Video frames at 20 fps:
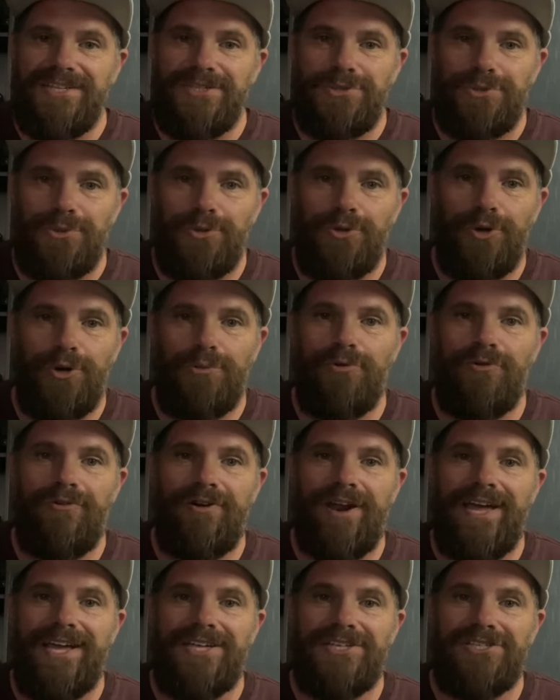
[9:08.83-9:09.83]
to normal
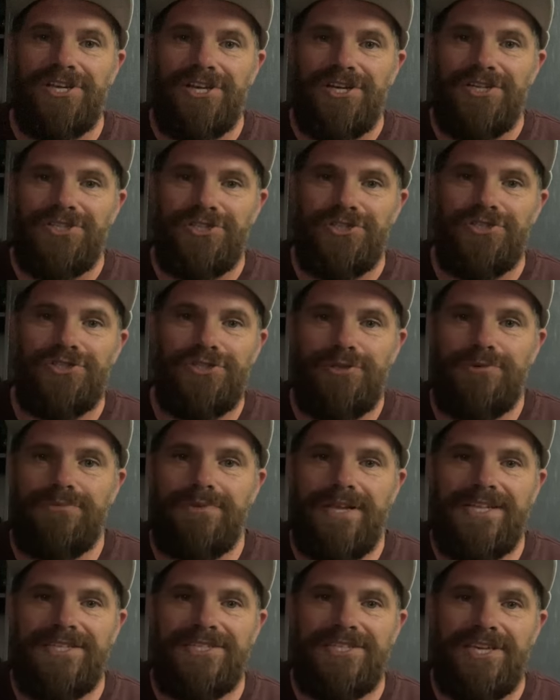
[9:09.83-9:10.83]
range to zoom
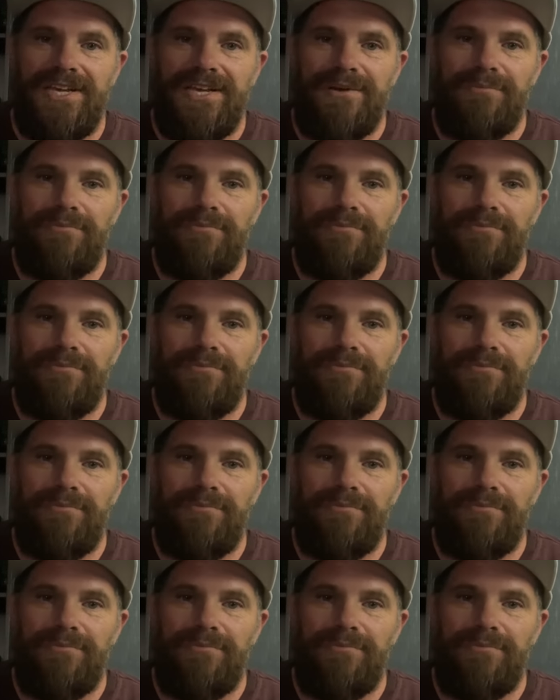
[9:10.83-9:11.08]
lens.